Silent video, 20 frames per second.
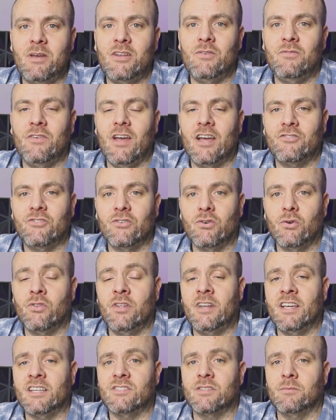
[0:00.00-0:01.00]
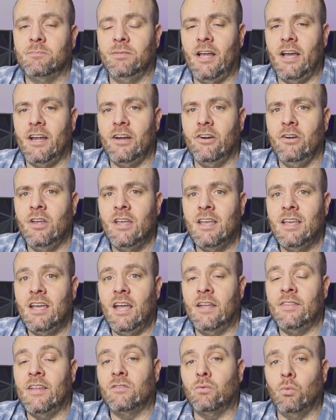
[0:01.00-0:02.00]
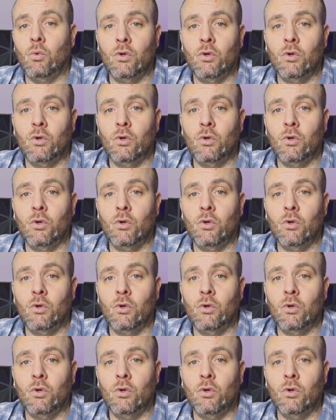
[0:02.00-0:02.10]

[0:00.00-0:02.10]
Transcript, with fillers: manufacturer or the next supplier, and that's